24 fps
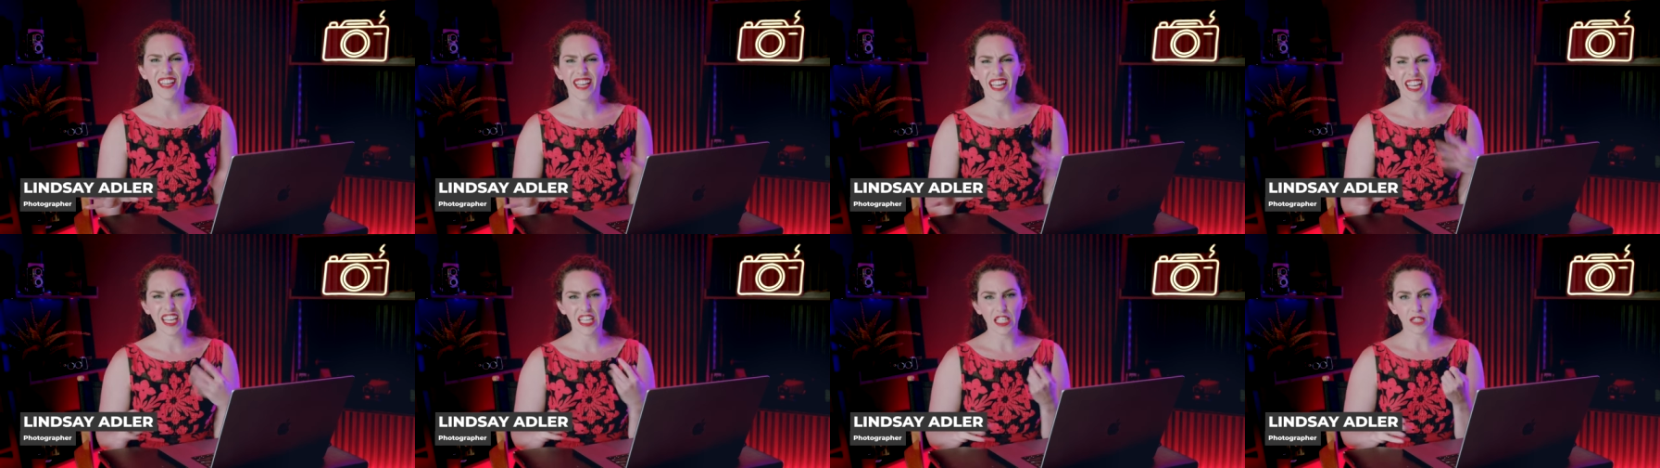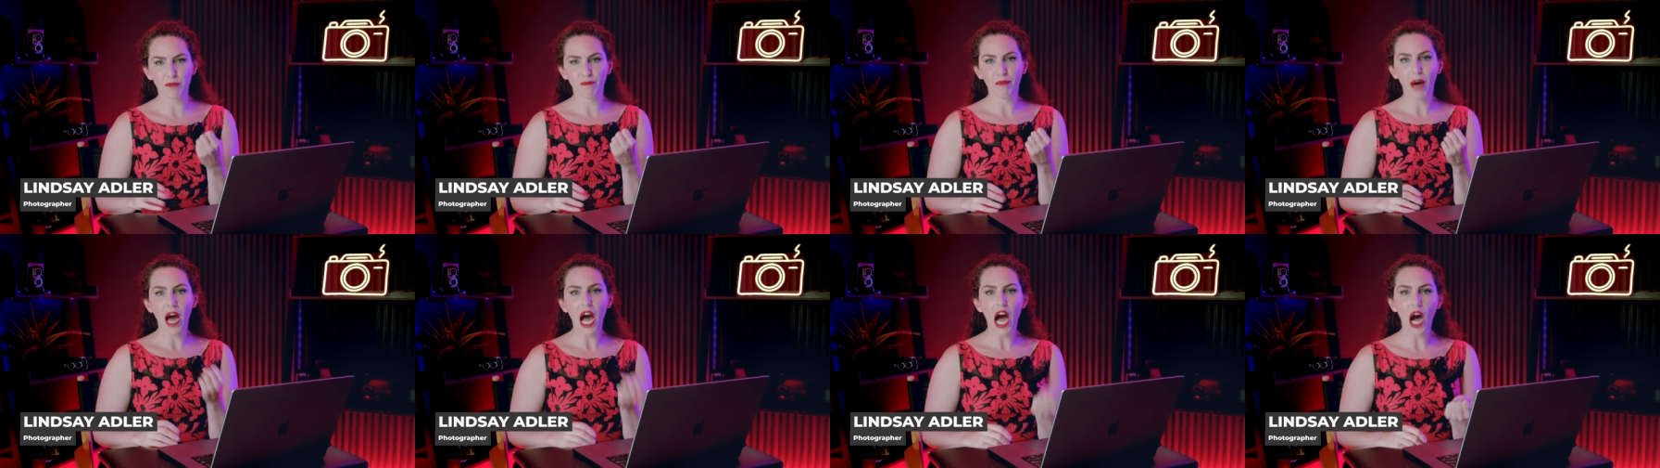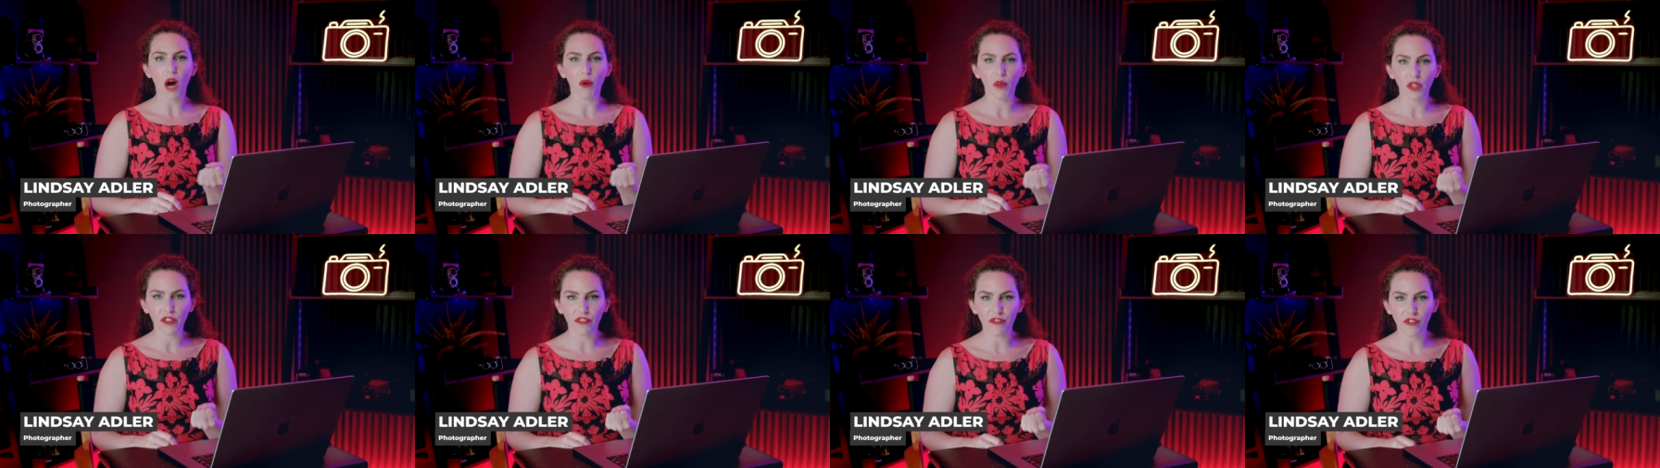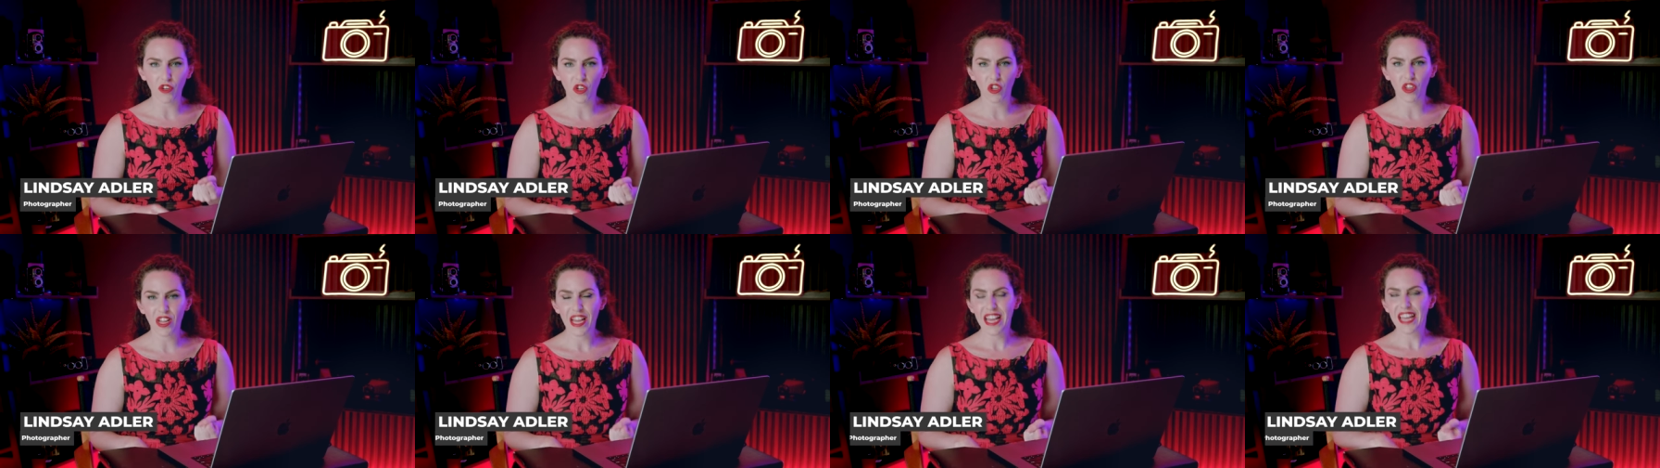It is
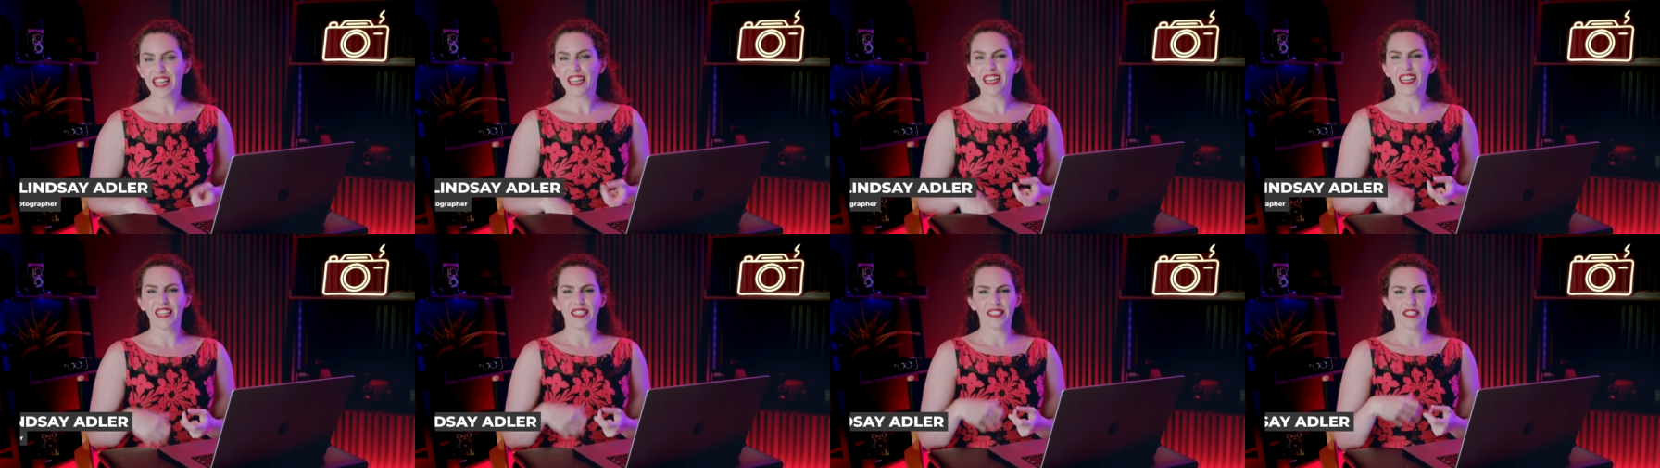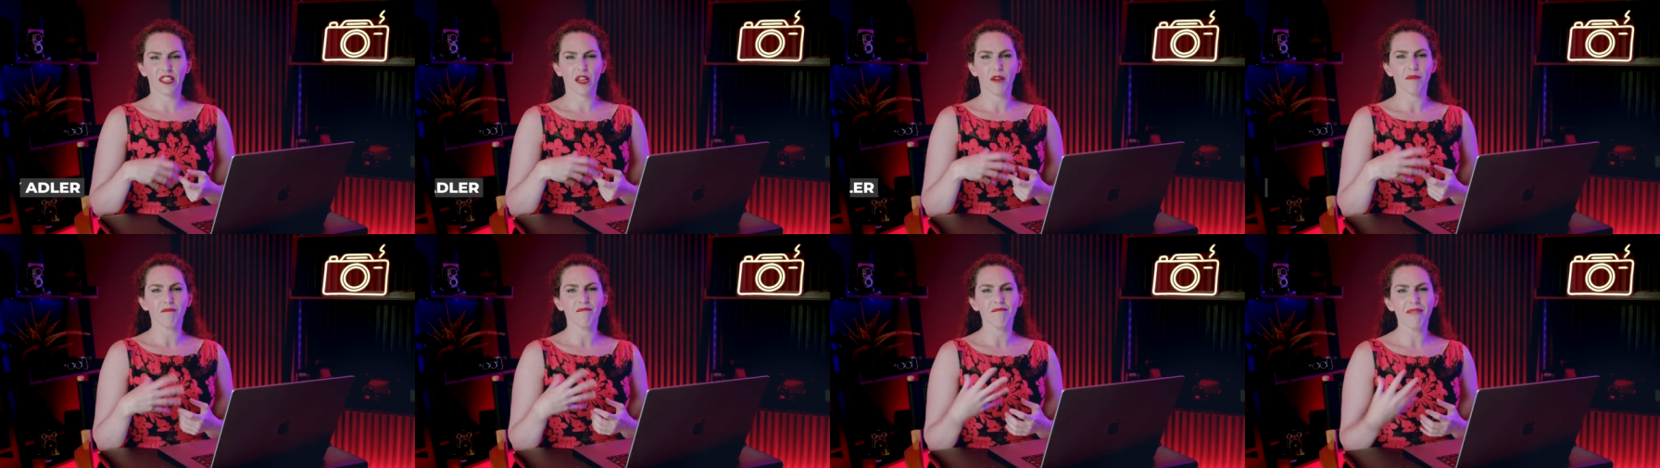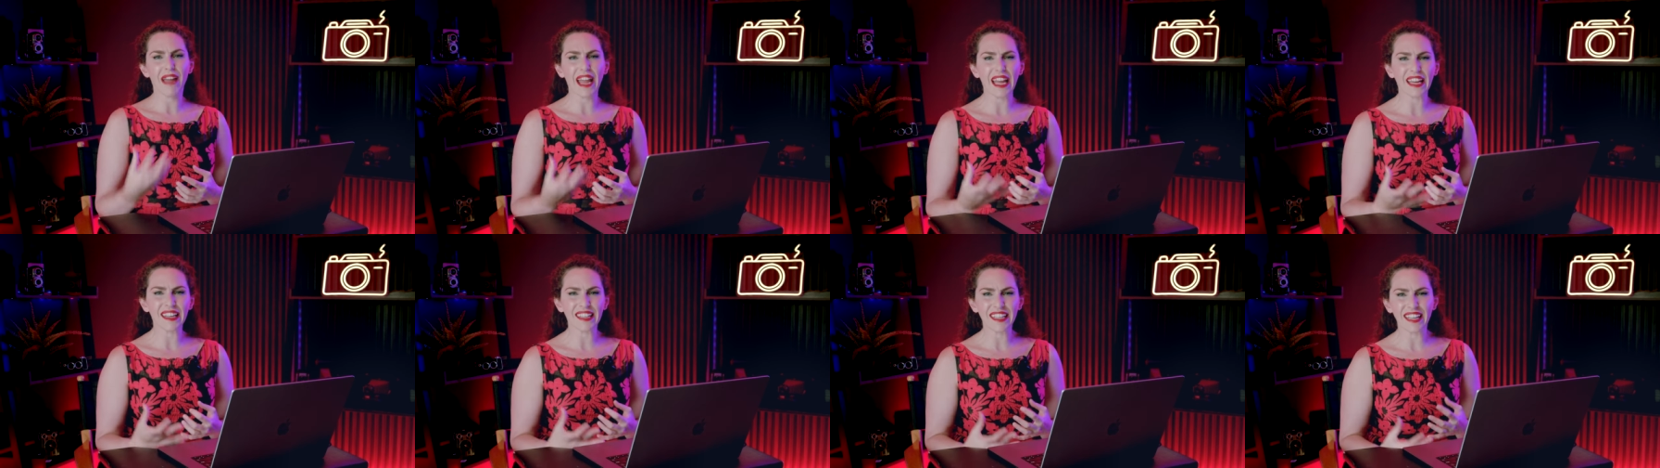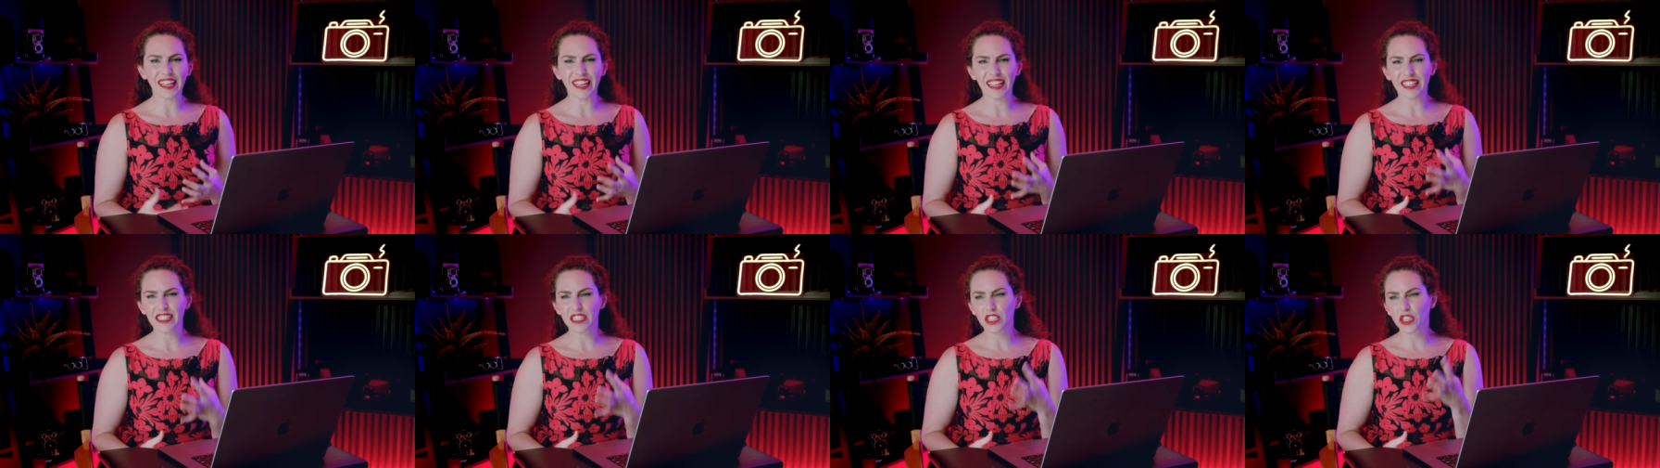powerful, it's
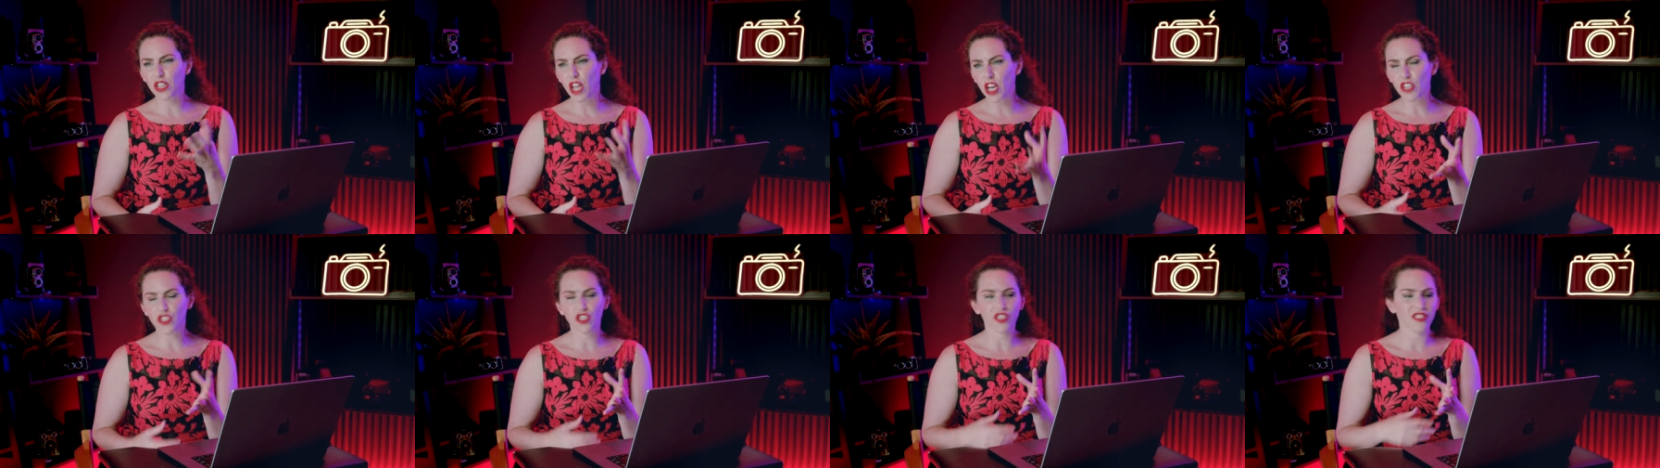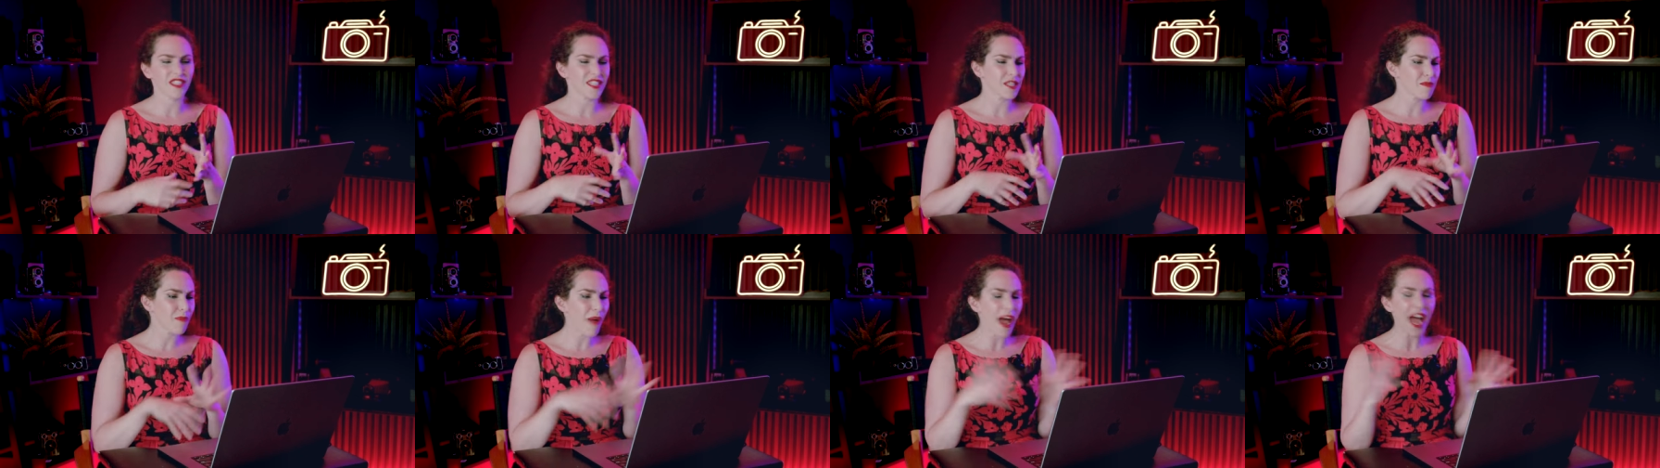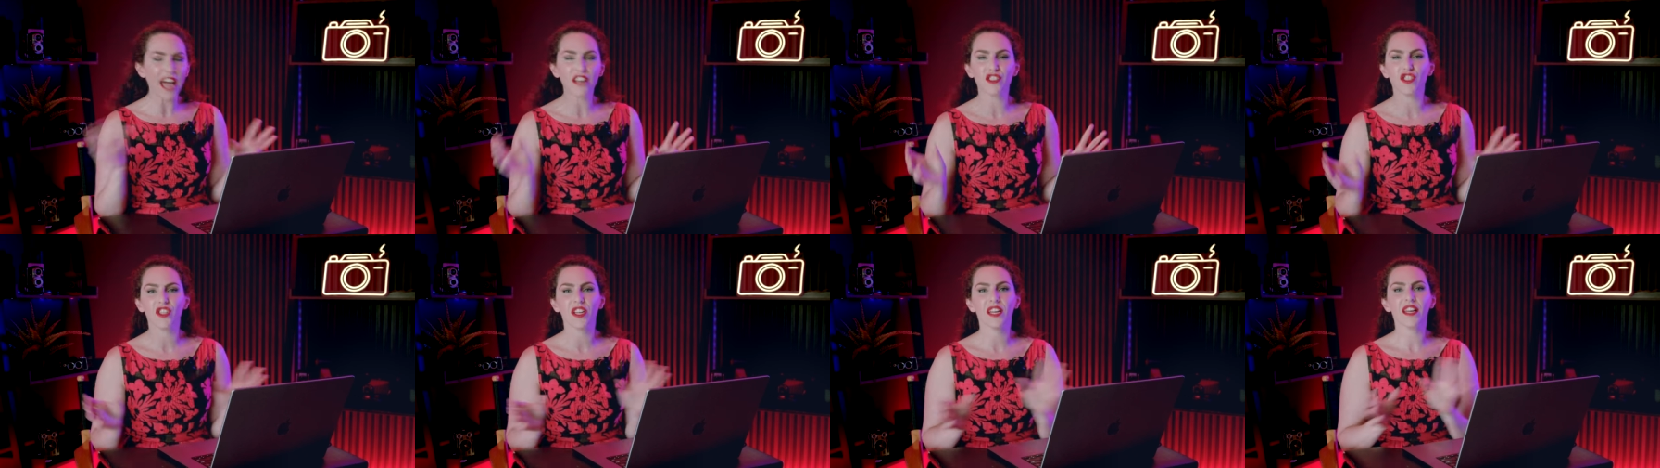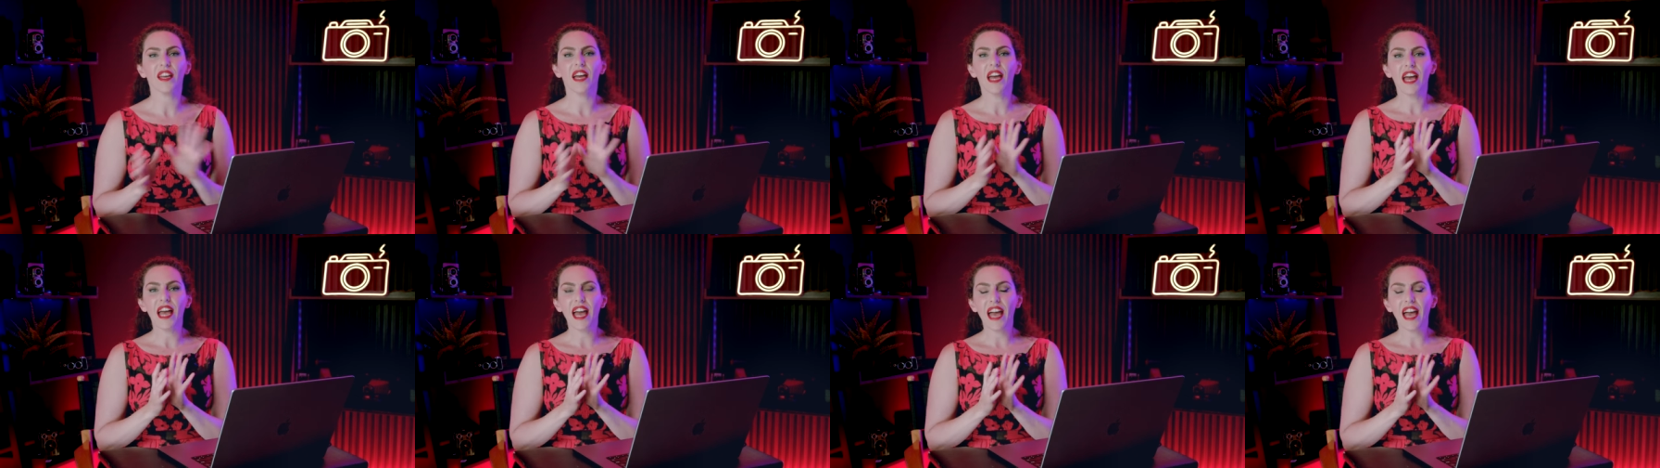commanding, it's luscious, it's passionate,